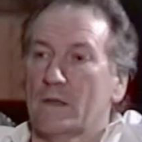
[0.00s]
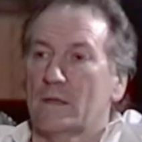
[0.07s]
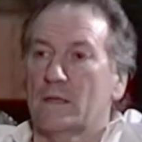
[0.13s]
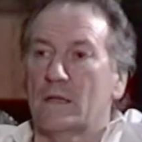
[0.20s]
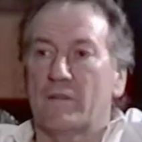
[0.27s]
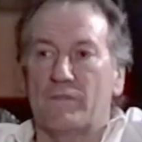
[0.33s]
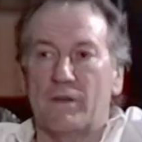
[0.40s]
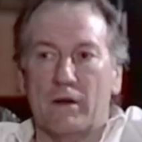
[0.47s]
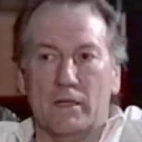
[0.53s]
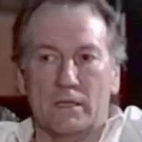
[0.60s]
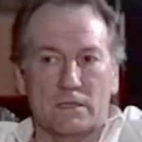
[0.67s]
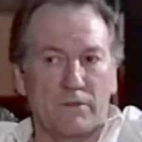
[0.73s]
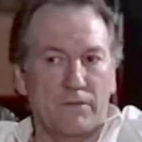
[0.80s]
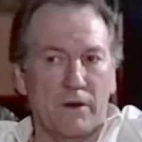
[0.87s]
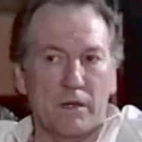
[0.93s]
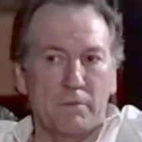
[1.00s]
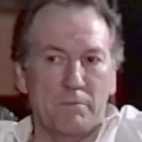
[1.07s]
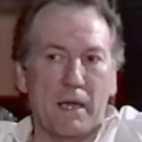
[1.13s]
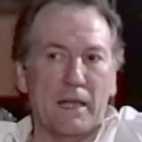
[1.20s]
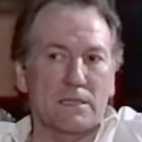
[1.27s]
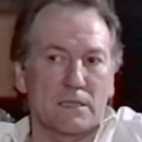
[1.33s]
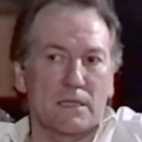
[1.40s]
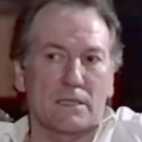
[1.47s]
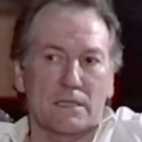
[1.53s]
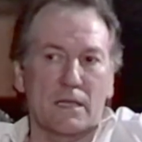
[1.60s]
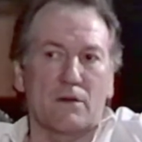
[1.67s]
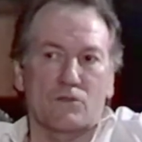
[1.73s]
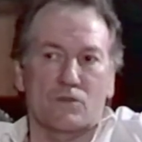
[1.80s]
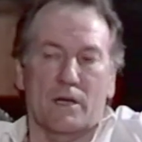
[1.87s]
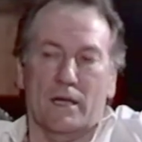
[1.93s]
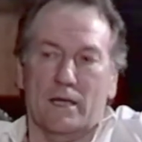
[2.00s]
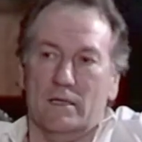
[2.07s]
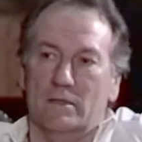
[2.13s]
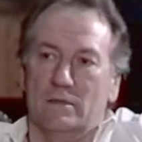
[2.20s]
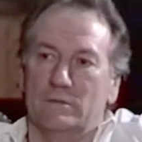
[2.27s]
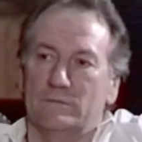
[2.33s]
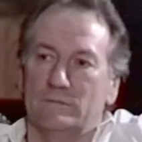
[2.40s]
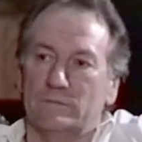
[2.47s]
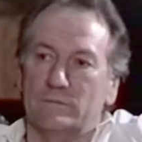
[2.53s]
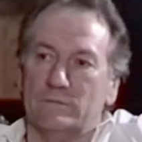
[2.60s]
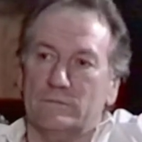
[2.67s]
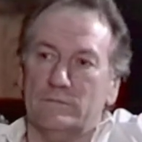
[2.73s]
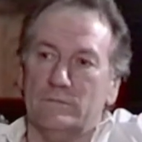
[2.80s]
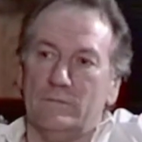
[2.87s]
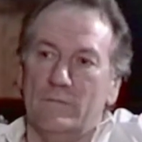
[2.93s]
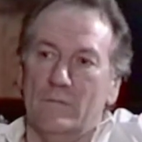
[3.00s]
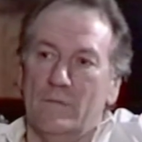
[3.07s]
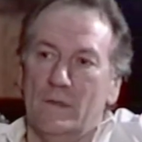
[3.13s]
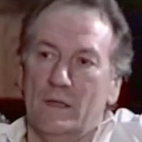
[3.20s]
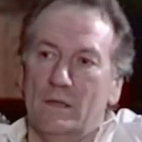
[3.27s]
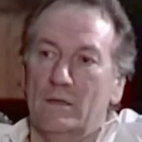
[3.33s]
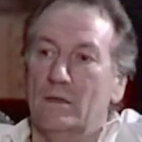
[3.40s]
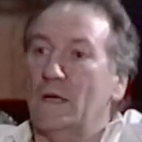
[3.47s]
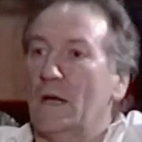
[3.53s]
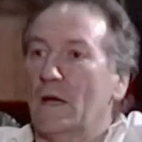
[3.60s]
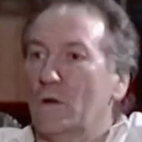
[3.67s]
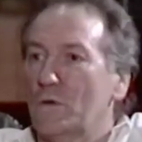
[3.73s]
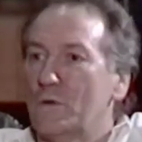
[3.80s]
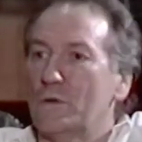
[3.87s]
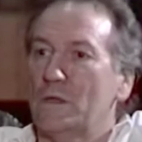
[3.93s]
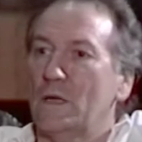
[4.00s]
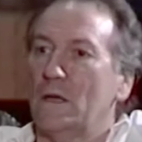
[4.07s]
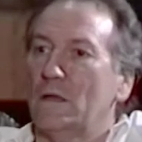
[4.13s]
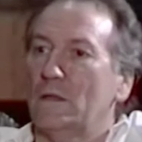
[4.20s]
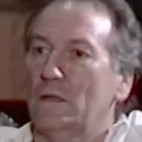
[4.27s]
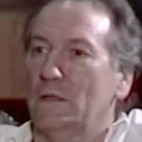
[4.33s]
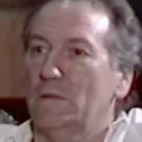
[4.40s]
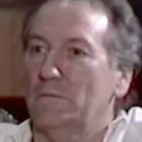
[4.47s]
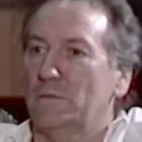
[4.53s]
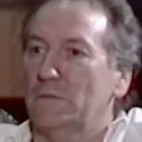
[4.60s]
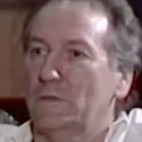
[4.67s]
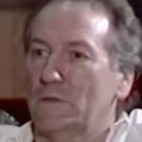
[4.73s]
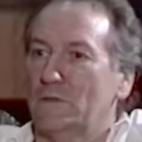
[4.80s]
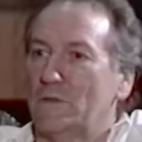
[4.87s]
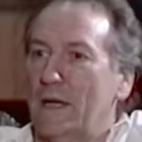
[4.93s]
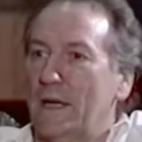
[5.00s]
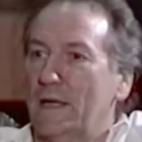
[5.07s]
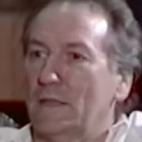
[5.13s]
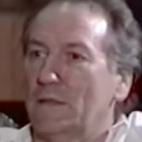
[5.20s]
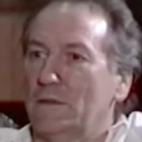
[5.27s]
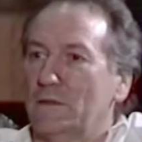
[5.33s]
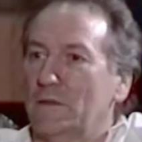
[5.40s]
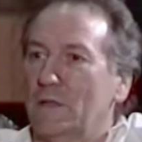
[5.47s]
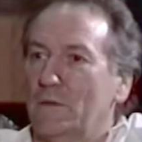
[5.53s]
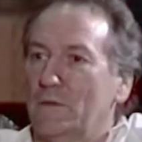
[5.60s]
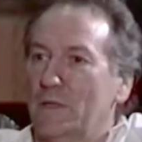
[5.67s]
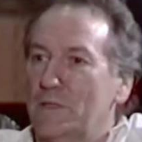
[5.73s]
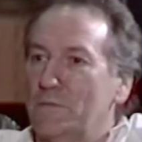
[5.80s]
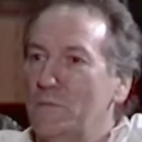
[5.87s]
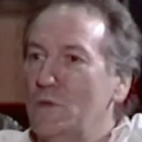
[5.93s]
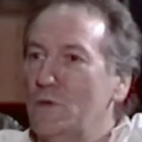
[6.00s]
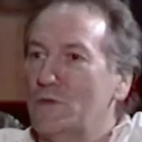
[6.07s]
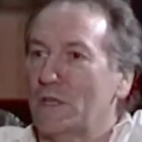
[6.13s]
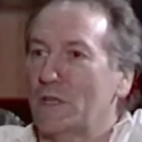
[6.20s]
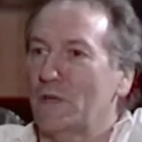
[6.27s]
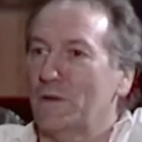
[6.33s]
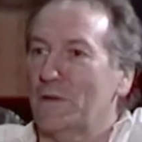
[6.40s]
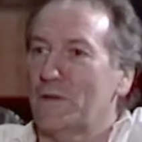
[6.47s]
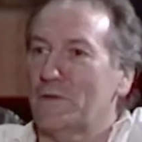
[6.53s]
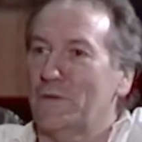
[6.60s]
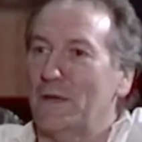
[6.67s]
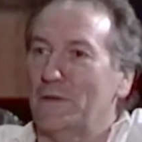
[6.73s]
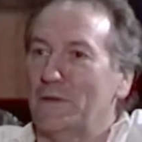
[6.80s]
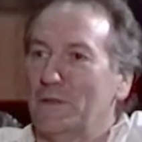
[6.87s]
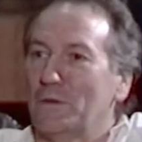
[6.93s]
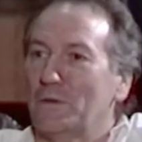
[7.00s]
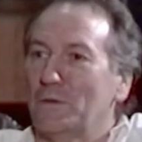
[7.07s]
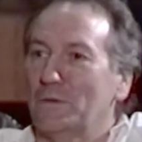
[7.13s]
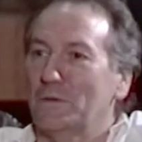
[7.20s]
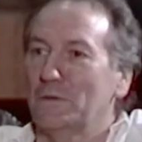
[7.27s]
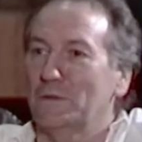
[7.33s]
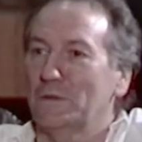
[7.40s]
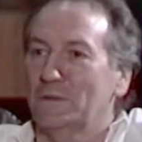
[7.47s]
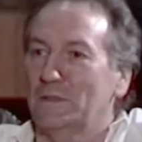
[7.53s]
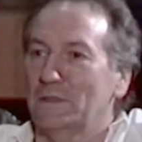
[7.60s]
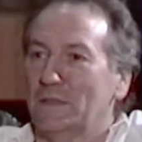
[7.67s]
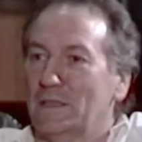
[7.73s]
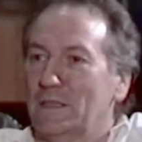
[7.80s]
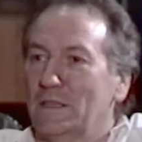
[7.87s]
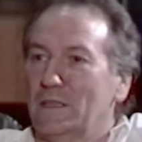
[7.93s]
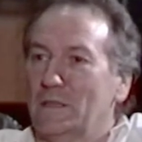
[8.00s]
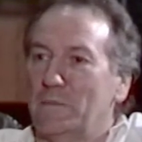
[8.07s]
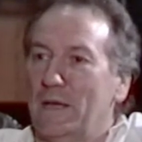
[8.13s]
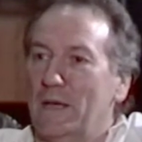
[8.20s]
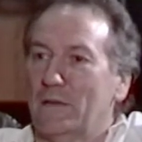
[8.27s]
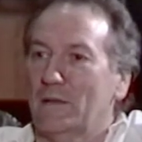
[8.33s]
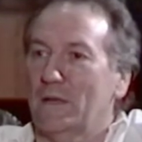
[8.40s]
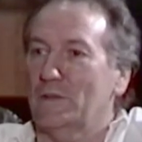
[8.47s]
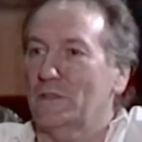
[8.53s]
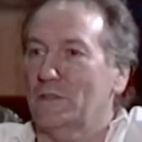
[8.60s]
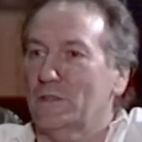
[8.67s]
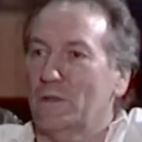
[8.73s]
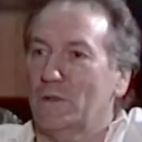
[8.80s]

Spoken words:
it's a very basic soundtrack. You get a Laurel and Hardy track, and there's music going throughout it all in the background, just